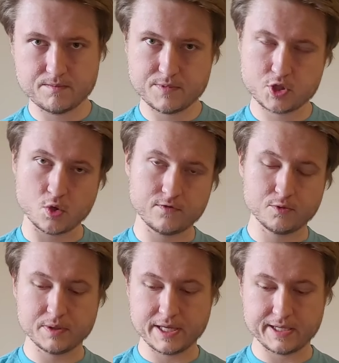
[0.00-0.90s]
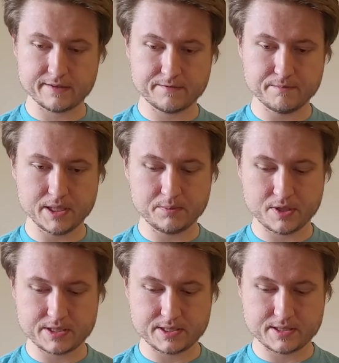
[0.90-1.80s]
soulful playing of Billy
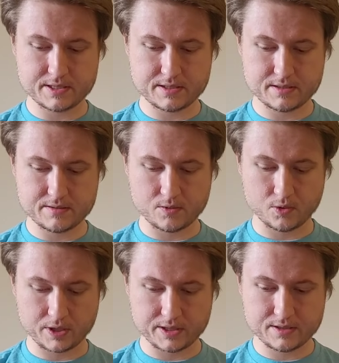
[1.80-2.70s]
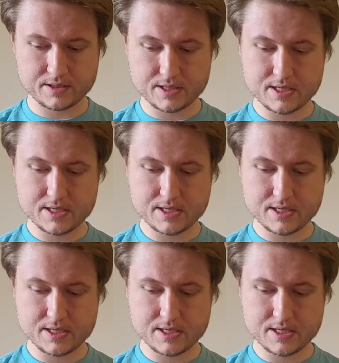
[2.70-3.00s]
Preston's organ.